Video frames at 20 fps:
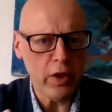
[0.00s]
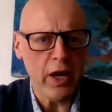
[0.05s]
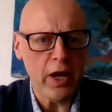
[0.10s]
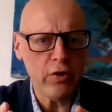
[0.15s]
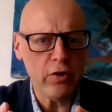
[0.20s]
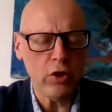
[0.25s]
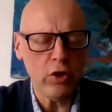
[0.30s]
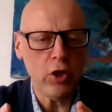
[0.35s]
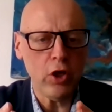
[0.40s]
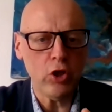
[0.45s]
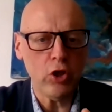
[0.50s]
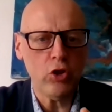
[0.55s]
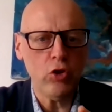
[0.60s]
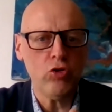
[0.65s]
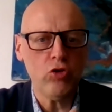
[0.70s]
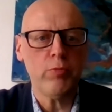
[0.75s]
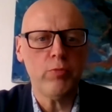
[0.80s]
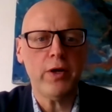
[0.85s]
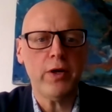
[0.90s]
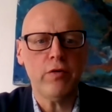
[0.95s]
a
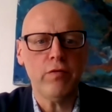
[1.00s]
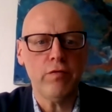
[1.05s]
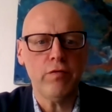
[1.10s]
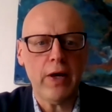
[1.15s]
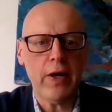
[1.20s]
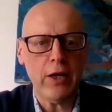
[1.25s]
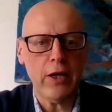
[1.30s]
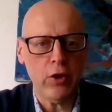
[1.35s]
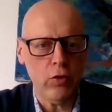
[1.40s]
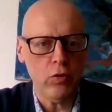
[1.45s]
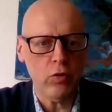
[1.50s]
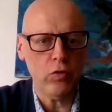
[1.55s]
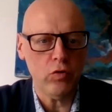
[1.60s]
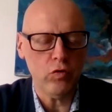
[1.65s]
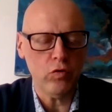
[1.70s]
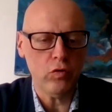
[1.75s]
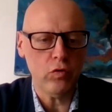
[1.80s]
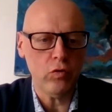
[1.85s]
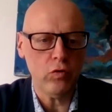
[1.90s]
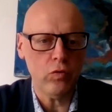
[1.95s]
huge amount of value
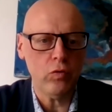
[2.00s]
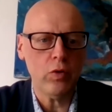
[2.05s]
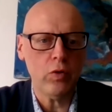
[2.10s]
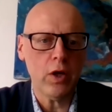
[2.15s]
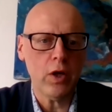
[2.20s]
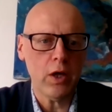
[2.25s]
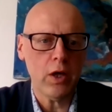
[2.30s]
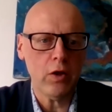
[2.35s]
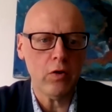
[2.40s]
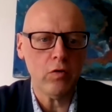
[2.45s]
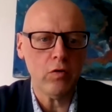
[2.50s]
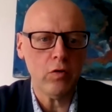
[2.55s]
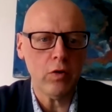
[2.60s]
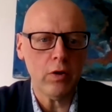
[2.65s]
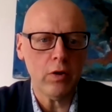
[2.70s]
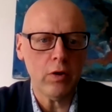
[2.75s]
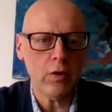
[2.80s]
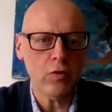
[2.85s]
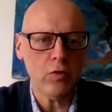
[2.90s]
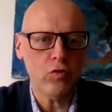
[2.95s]
to
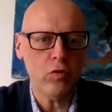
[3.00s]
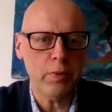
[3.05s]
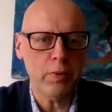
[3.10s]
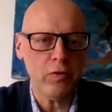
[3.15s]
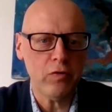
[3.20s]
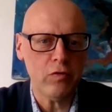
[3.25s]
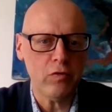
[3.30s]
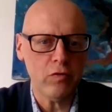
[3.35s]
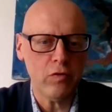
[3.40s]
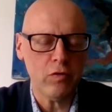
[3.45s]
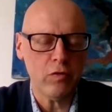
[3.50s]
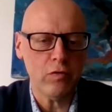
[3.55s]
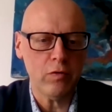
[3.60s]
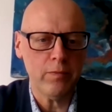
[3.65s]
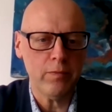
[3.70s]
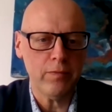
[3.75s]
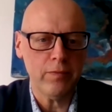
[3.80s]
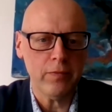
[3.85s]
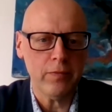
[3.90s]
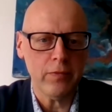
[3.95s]

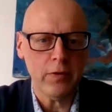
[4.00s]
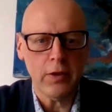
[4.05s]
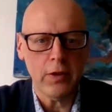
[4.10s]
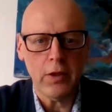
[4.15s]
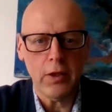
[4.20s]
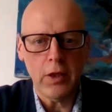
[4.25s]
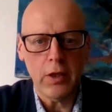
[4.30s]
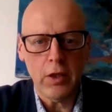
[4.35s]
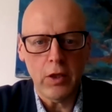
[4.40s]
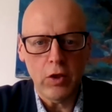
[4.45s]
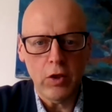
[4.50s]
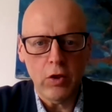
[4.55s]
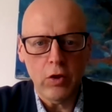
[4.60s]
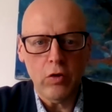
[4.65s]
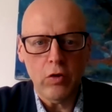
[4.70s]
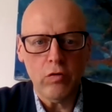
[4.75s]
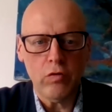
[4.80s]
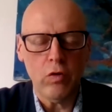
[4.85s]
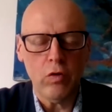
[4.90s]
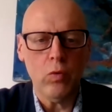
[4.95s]
businesses.
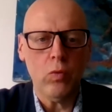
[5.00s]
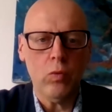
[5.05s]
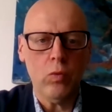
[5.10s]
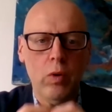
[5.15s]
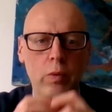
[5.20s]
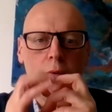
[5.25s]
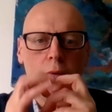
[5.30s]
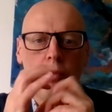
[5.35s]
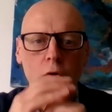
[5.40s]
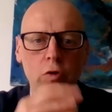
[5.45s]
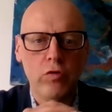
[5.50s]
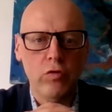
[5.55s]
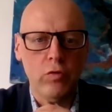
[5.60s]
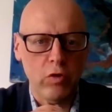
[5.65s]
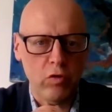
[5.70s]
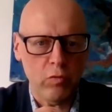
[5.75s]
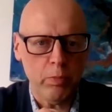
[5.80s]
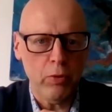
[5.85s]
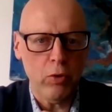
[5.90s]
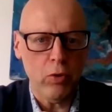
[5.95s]
So what we want to
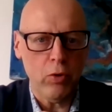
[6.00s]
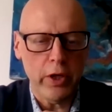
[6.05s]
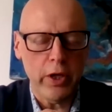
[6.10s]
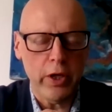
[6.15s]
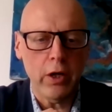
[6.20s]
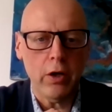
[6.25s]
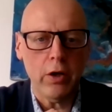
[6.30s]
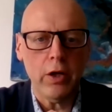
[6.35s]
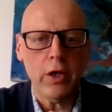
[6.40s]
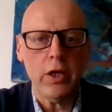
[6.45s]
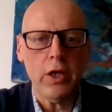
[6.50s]
explore here